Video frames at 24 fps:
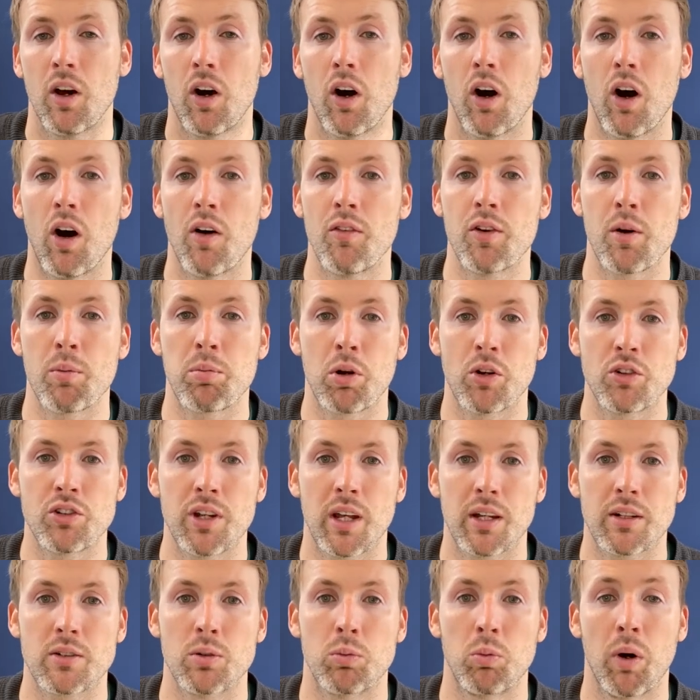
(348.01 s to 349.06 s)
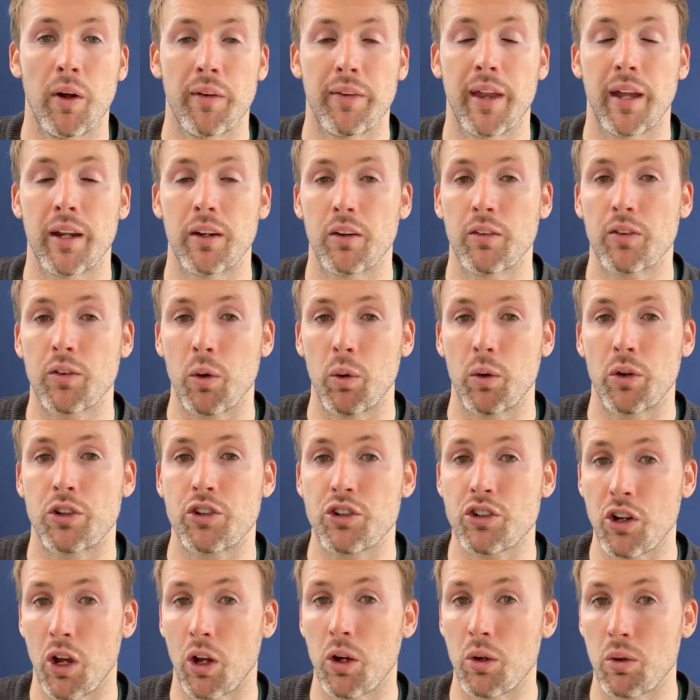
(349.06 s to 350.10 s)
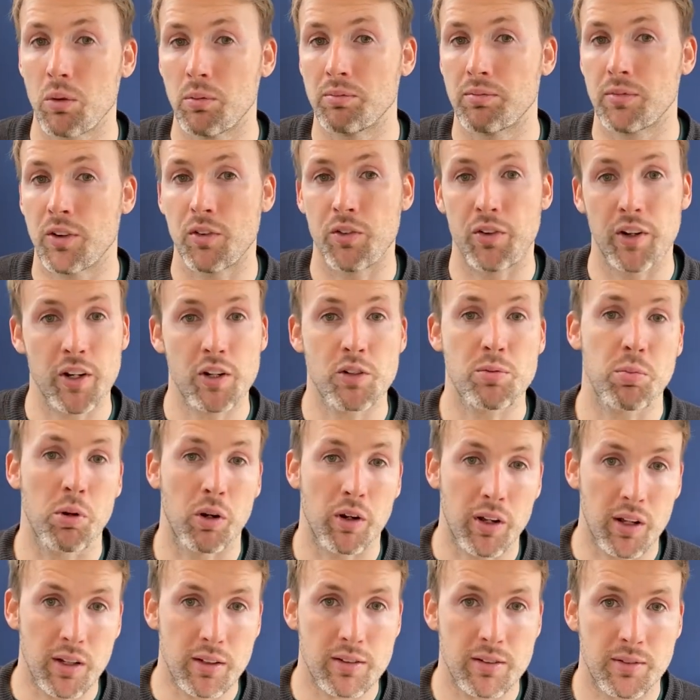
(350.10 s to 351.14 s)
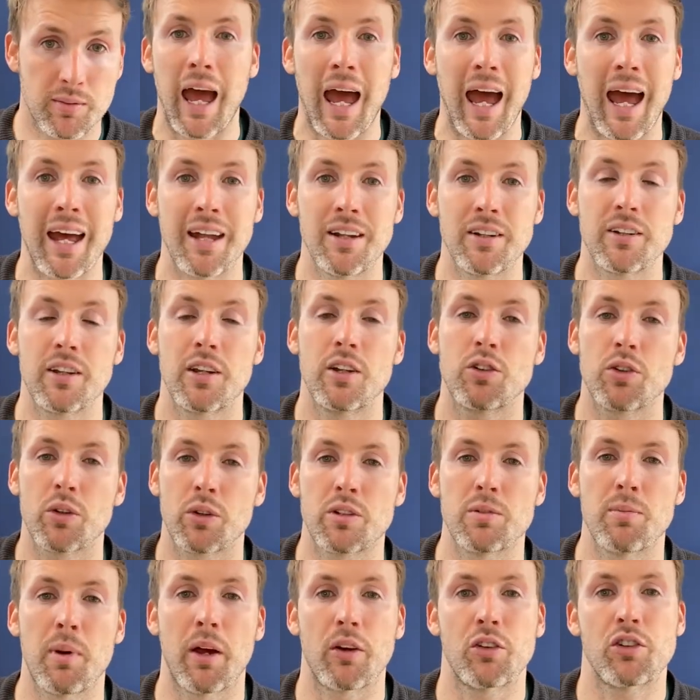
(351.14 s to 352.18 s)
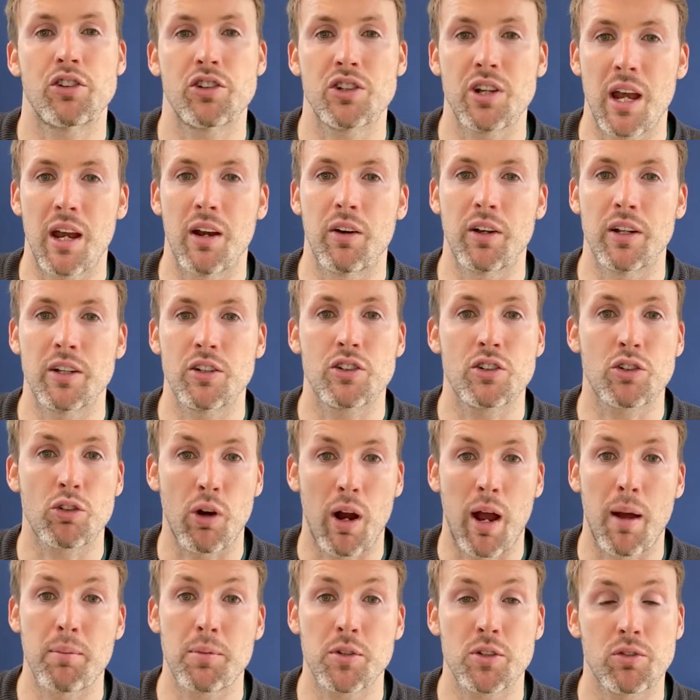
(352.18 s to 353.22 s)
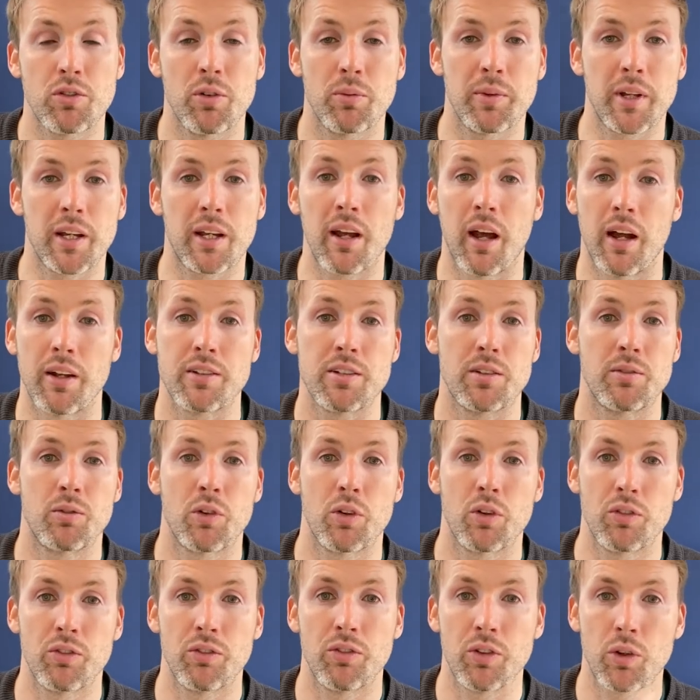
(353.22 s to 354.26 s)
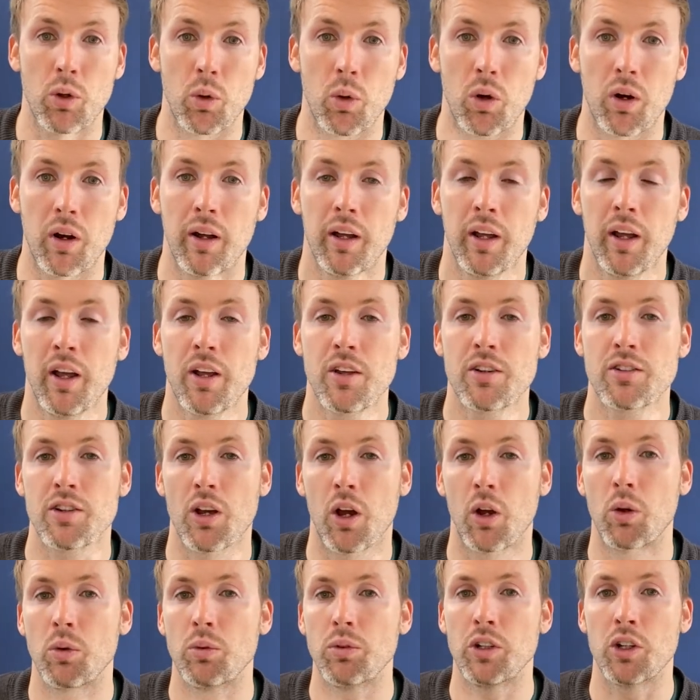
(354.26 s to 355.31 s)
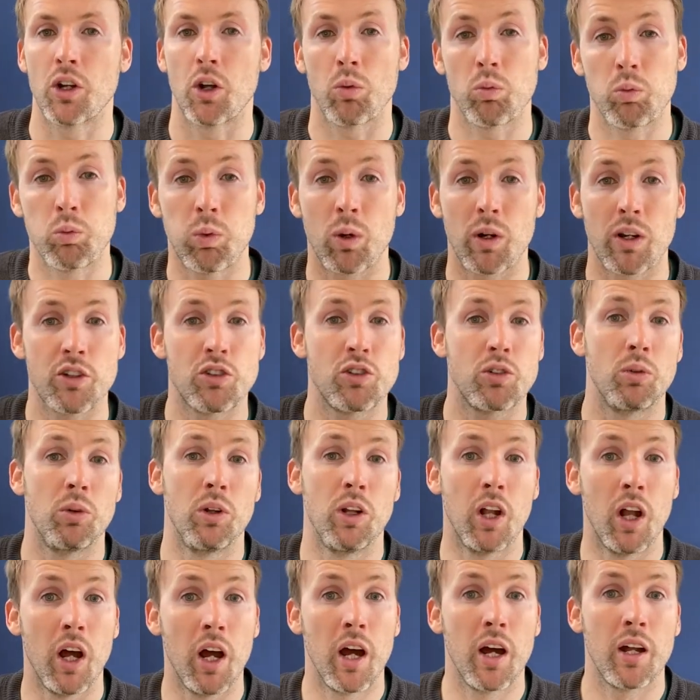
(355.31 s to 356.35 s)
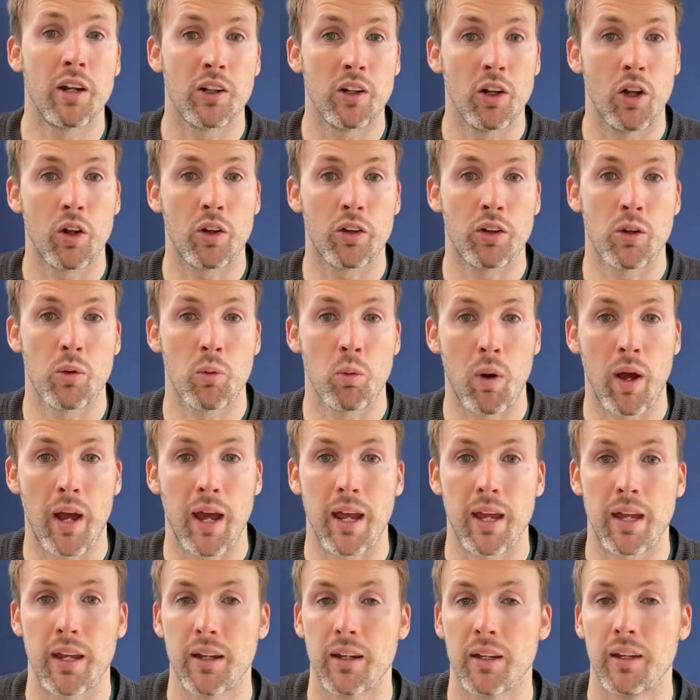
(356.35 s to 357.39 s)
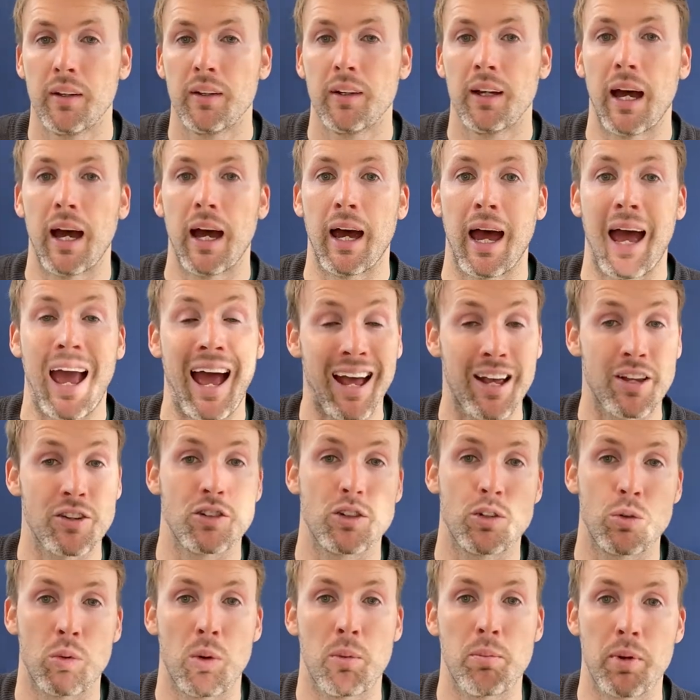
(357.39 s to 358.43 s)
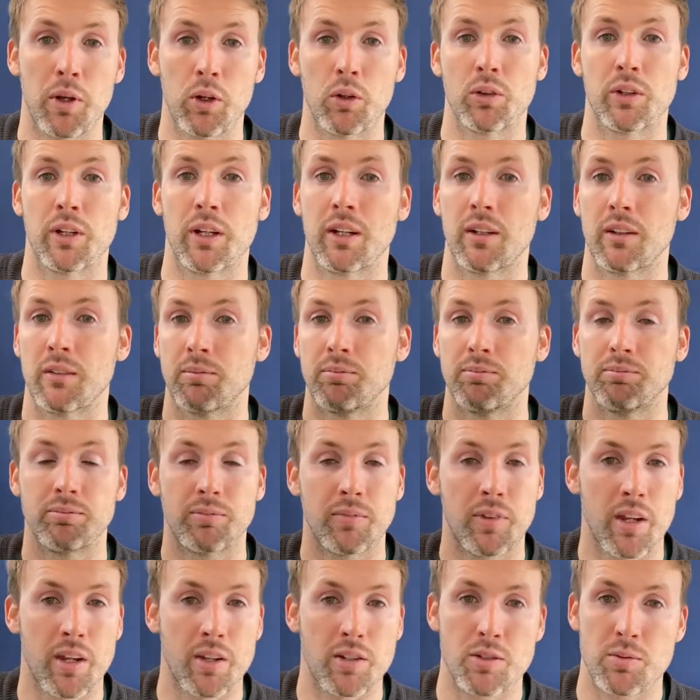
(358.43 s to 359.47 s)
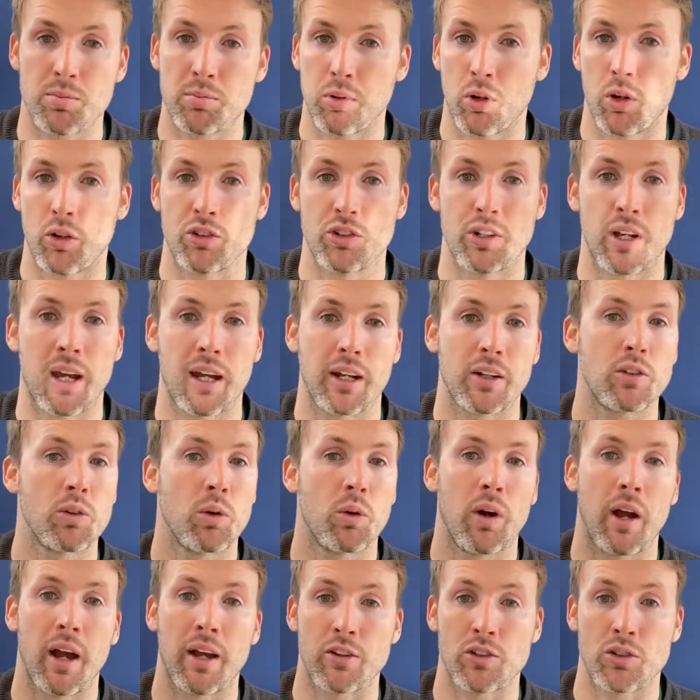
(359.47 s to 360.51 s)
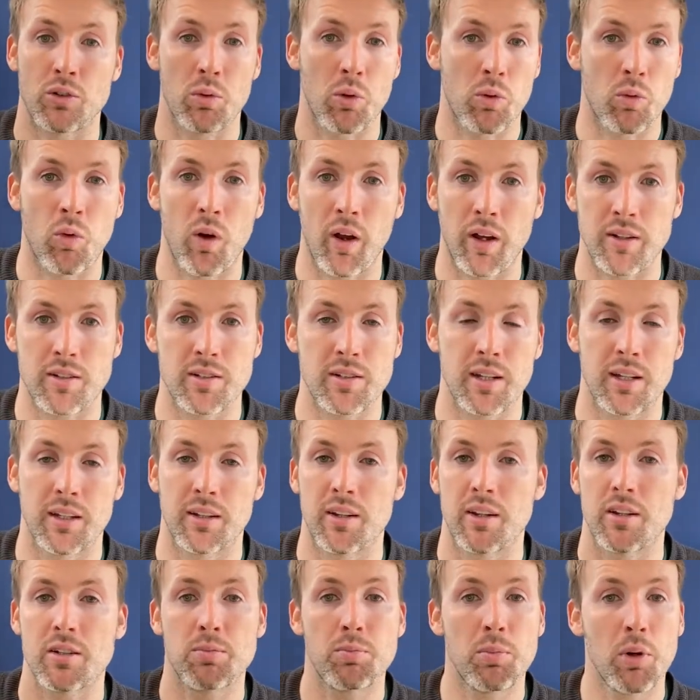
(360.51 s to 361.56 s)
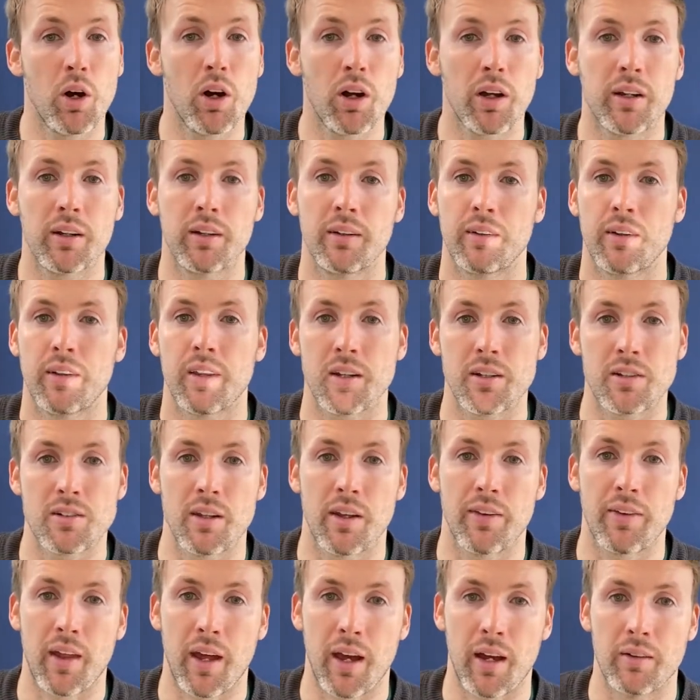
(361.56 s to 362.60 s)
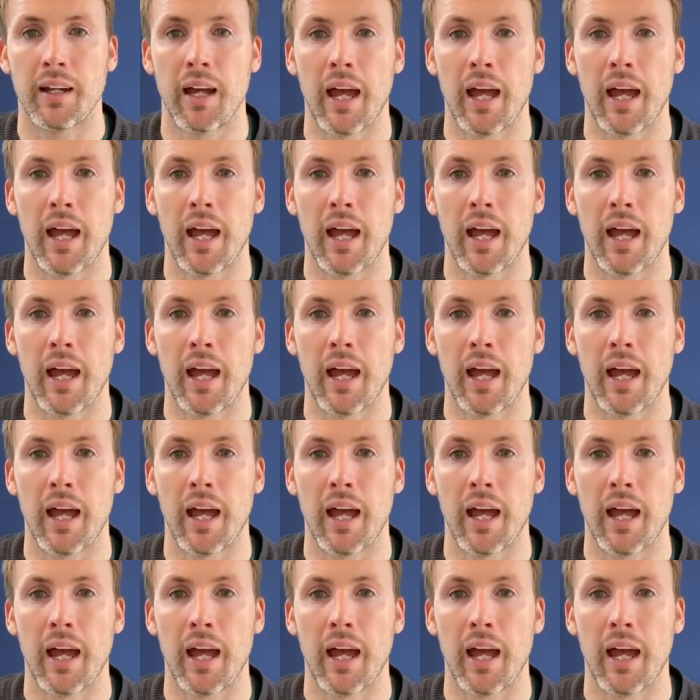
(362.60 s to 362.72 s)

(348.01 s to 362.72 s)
of a project will then of course show the finished product. And he talks about sharing scraps from the cutting room floor. So, you know, what did you learn along the way uh, as you were building this project or as you were writing this book? Things like that.